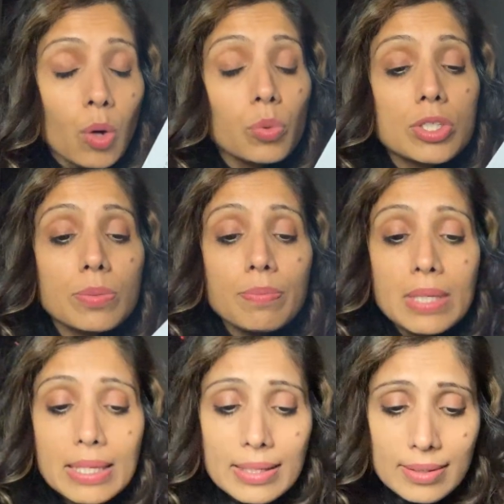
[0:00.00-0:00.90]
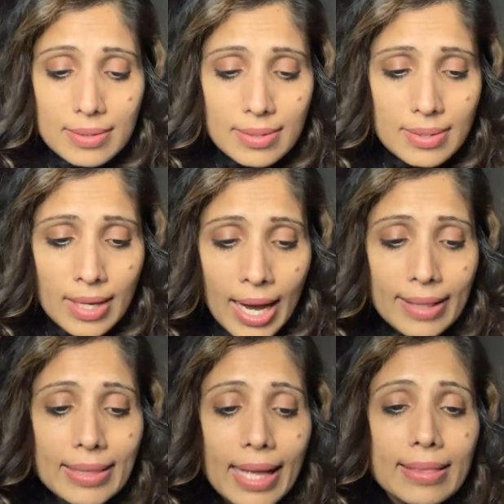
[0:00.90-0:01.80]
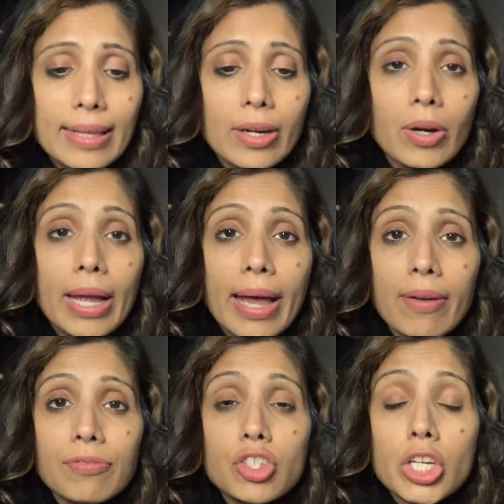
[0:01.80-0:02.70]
which means that they have